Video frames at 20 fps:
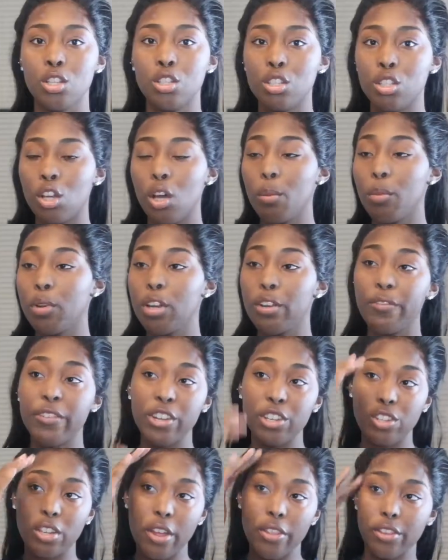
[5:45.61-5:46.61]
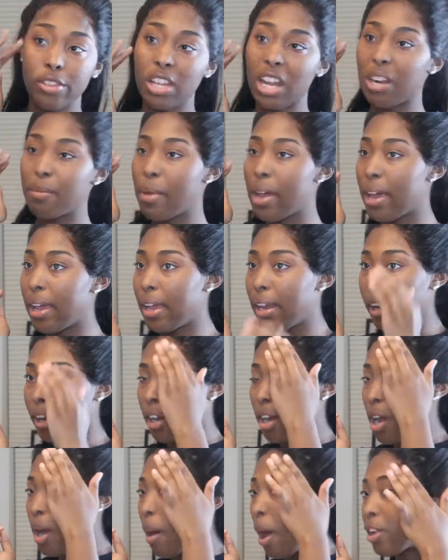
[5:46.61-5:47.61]
So I'm gonna finish the other side of my
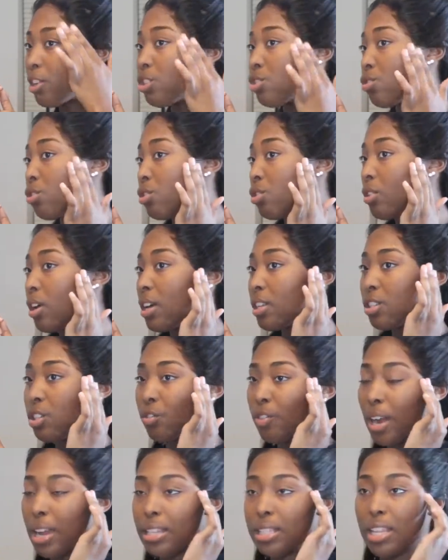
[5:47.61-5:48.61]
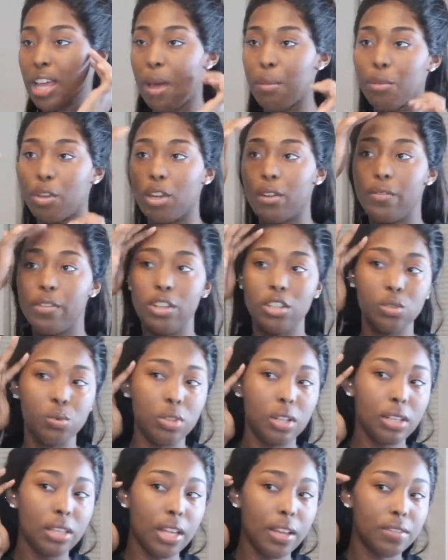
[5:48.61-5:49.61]
hair. I just showed you guys the right side. I'm gonna finish
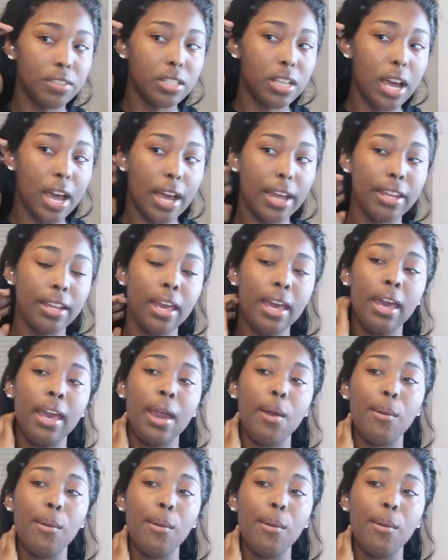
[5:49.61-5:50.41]
with the left side.